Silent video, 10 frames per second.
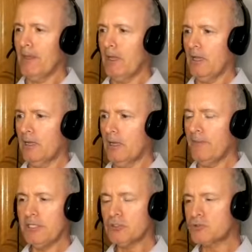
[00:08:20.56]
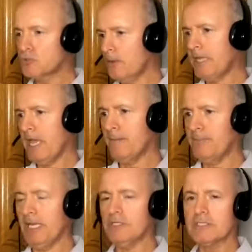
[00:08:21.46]
uh, I mean the drip
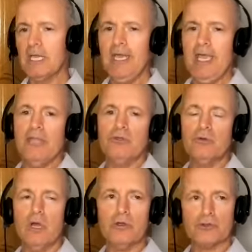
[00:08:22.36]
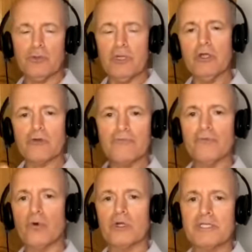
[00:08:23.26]
campaigns. And there are three or
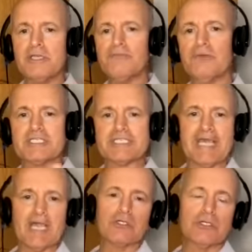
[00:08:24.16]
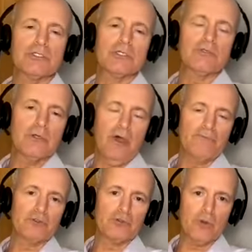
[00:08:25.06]
four different sections of the,
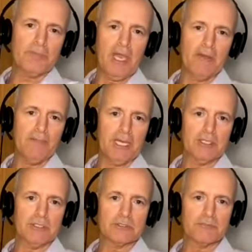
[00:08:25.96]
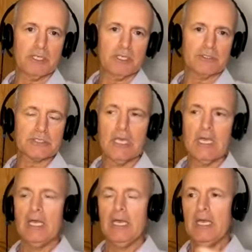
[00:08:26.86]
of the drip campaigns because
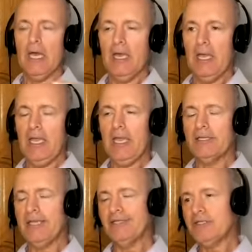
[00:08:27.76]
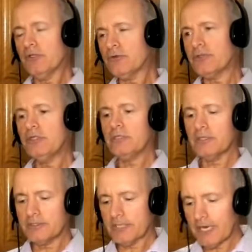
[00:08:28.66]
and, and the other thing
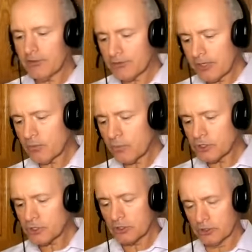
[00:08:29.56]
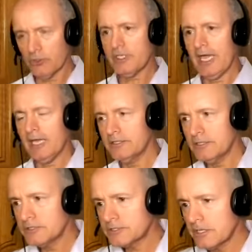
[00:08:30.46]
that, that I think we should look at, and
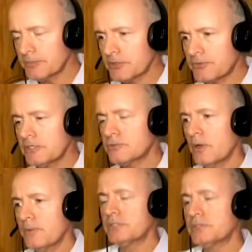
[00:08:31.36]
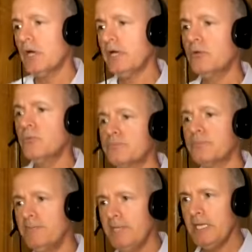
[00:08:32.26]
this is some of the things where I've been talking with
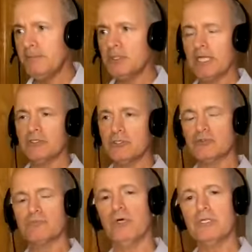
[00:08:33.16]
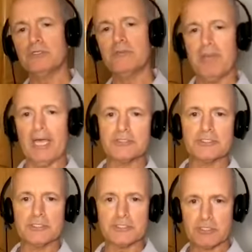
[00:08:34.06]
my people, and I just wanted to bounce
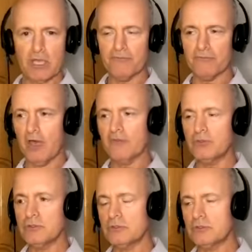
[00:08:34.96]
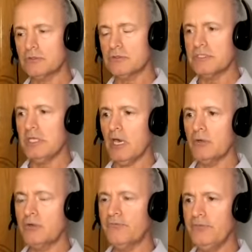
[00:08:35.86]
this stuff off you to see
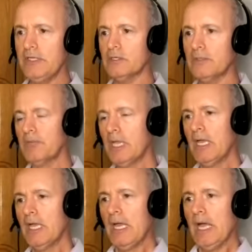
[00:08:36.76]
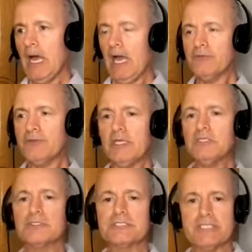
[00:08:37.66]
how you feel. I
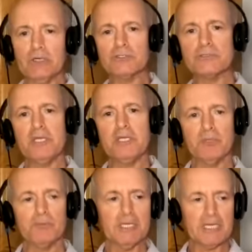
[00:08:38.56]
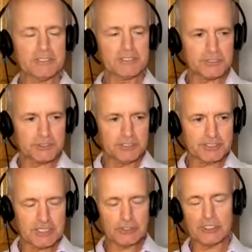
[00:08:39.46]
think the salespeople, because it's
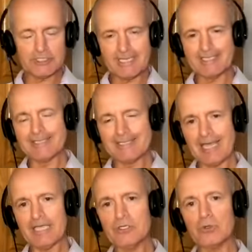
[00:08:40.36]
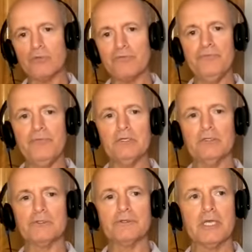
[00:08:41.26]
such a te- technical
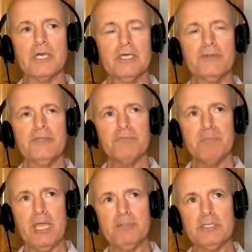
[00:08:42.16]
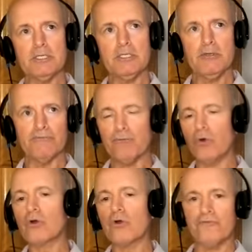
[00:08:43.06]
field, that maybe the
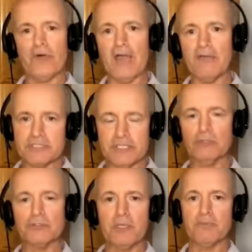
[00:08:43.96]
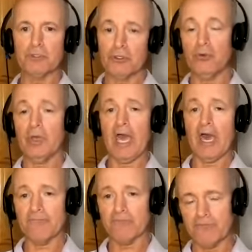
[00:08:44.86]
four or five salespeople that you
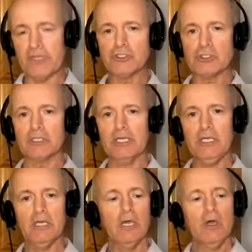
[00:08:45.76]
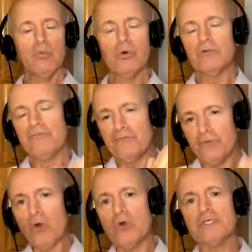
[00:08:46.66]
have eventually will
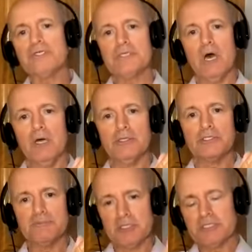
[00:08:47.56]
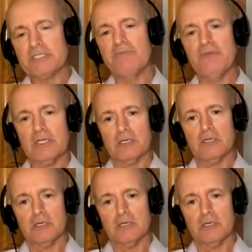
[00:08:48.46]
focus on a specific